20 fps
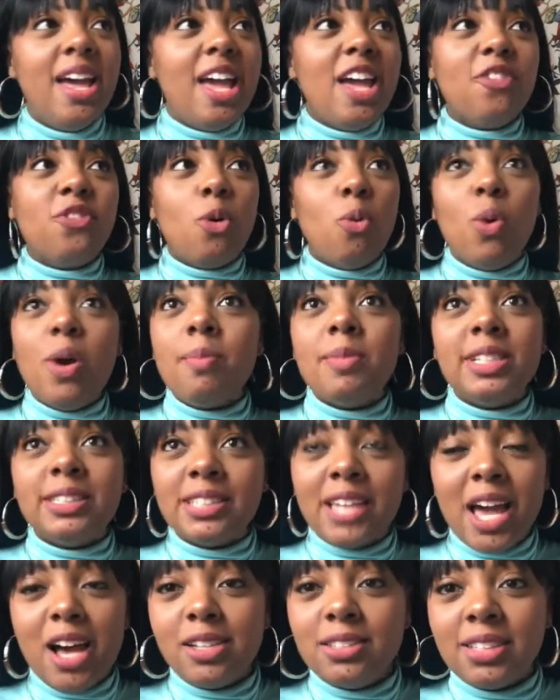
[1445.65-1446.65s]
if a woman
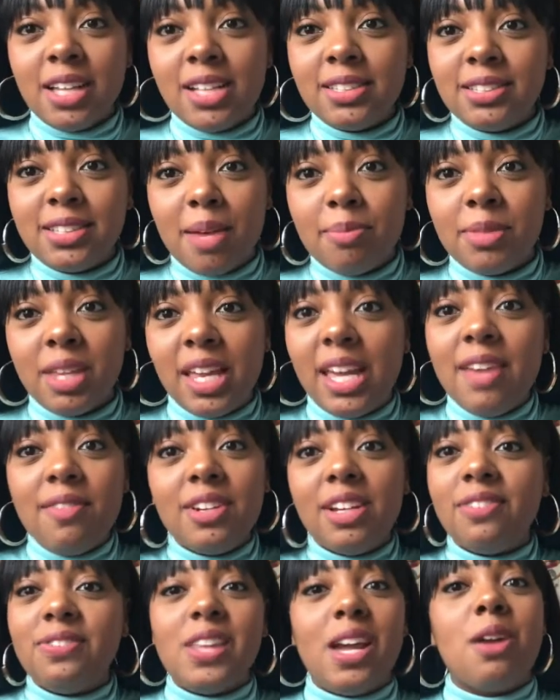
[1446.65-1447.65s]
tells us something,
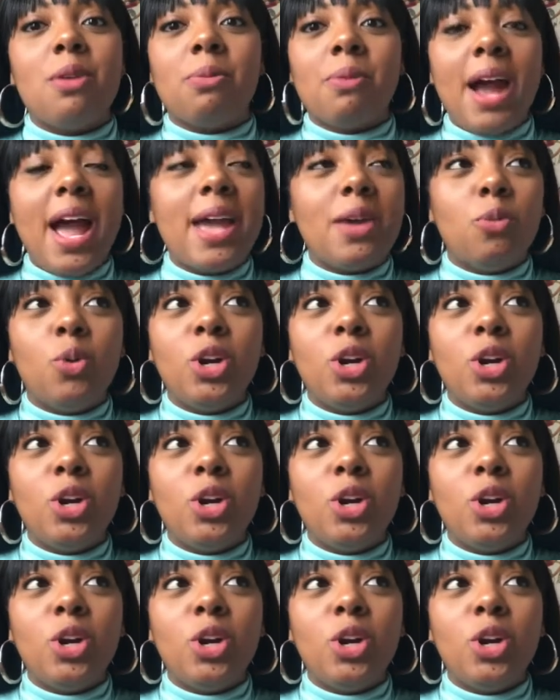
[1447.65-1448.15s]
even if they're right,